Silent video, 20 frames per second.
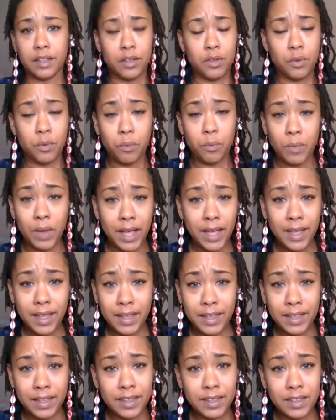
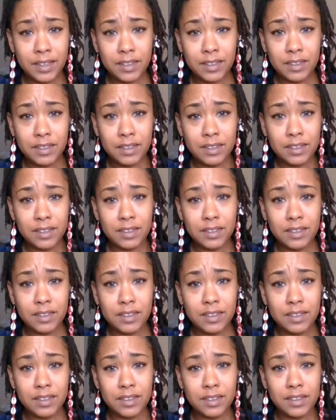Why?
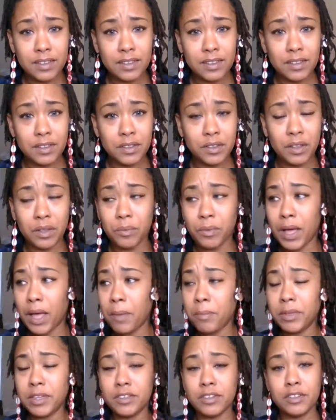Why
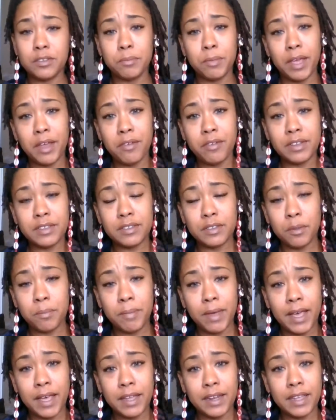am I just marry
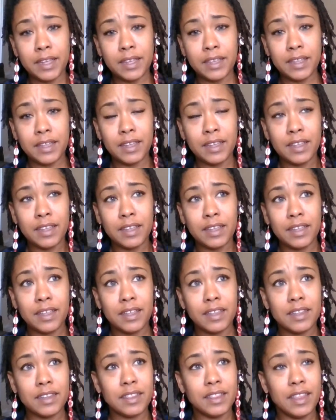somebody
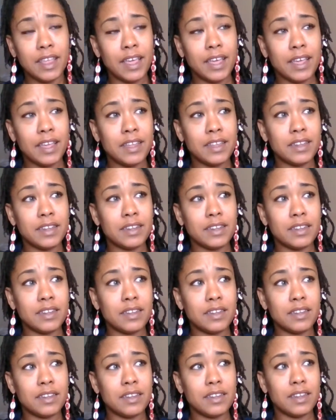that
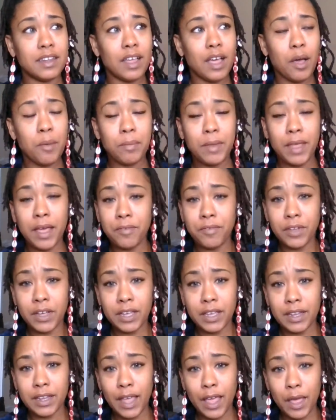I'm not
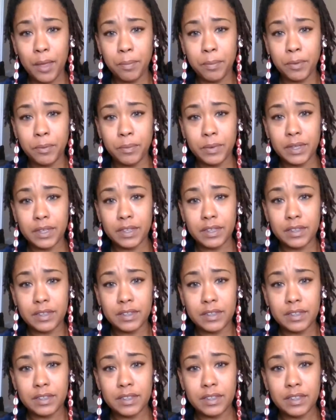fucking happy with?
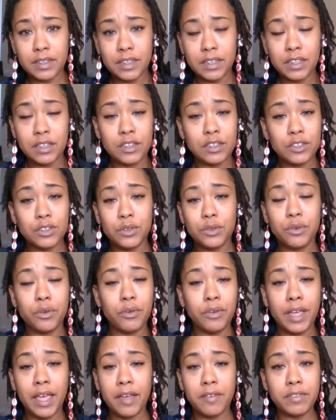You
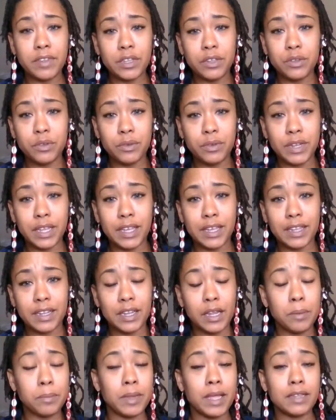don't have to do that. And
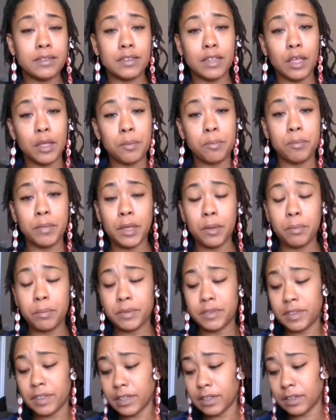I'm not saying me in
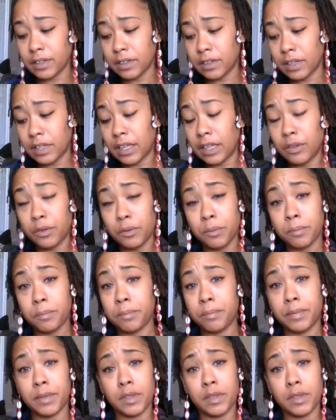particularly, ain't no,